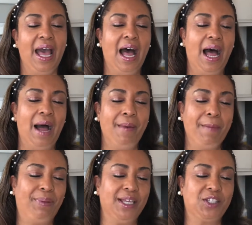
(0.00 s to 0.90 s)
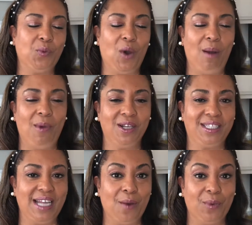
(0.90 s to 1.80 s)
And plus the
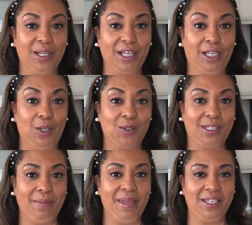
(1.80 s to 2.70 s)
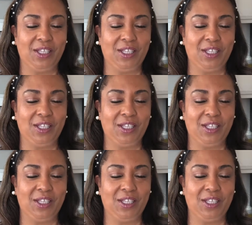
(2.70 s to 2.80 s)
Walmart's not really close to me.